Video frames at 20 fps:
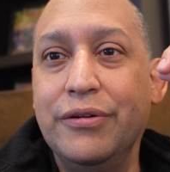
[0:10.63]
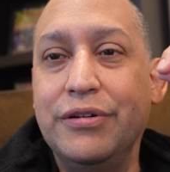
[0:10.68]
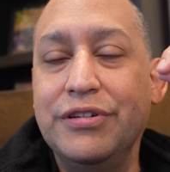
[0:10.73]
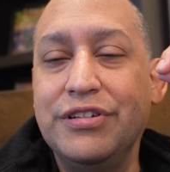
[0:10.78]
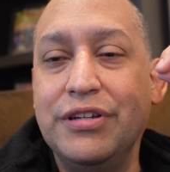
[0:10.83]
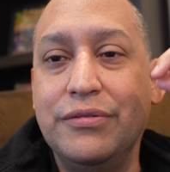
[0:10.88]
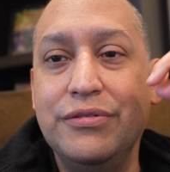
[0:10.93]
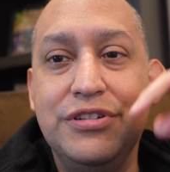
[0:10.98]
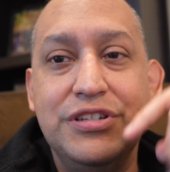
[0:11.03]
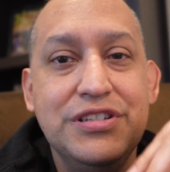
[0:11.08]
because
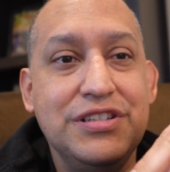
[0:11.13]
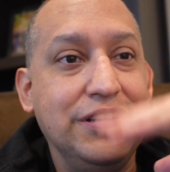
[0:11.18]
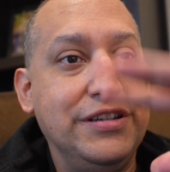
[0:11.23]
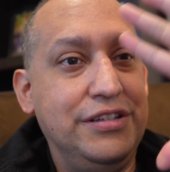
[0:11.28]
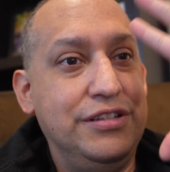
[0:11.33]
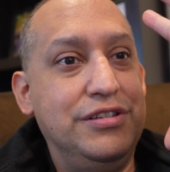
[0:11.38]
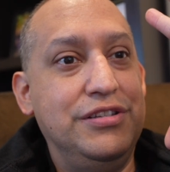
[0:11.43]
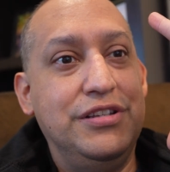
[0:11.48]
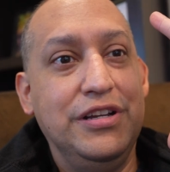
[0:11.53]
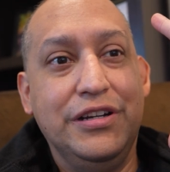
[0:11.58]
I was just like
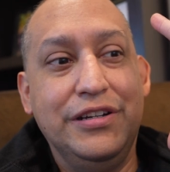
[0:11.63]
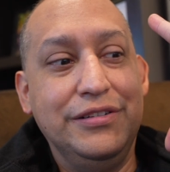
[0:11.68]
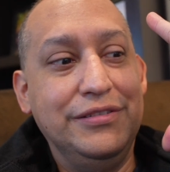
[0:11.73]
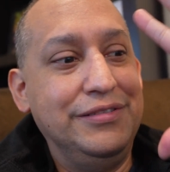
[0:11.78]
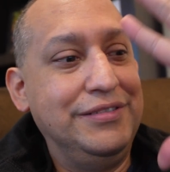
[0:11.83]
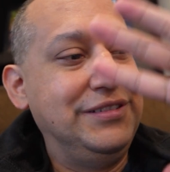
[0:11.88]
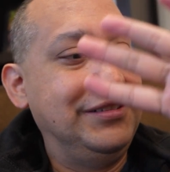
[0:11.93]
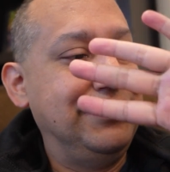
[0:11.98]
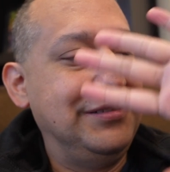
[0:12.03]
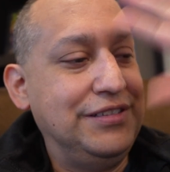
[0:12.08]

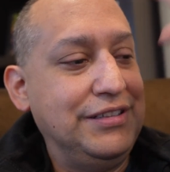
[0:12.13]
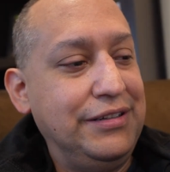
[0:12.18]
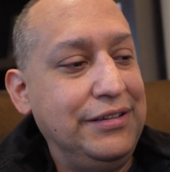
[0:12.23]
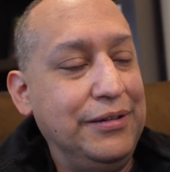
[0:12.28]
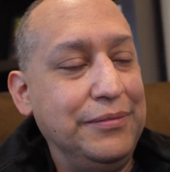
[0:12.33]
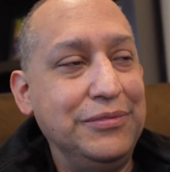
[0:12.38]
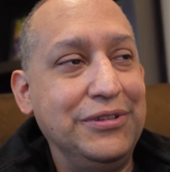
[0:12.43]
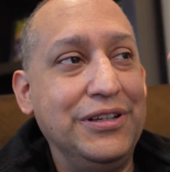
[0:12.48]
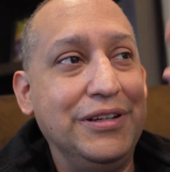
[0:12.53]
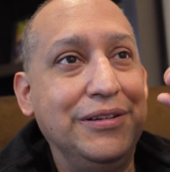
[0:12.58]
done, and I was like,
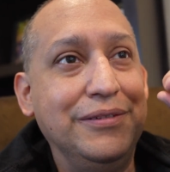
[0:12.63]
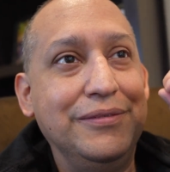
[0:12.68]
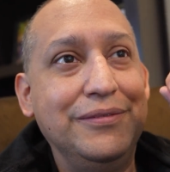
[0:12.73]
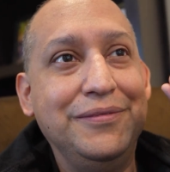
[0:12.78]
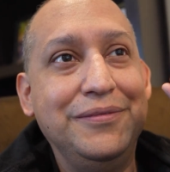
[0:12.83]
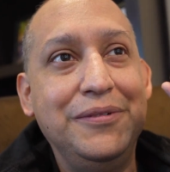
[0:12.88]
I'm done.